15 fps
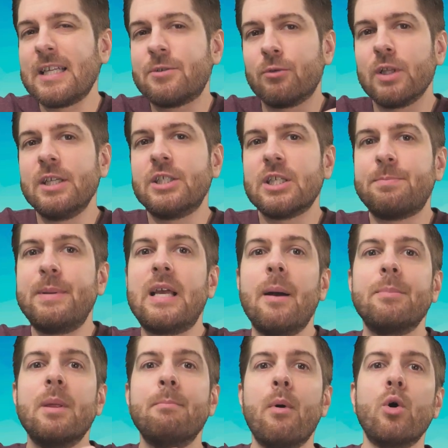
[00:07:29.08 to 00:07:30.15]
it's really just
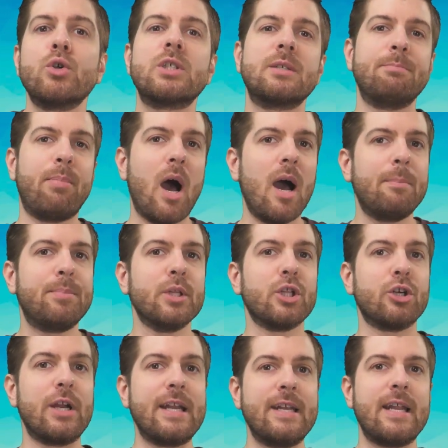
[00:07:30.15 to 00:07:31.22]
become the most
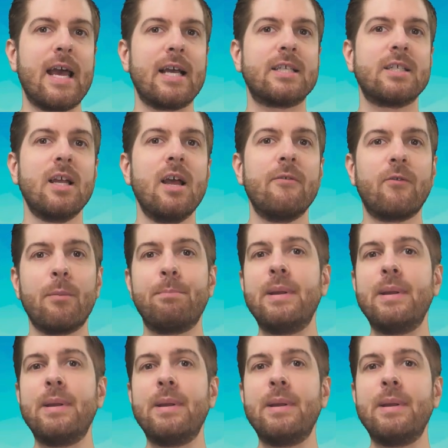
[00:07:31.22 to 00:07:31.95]
popular index for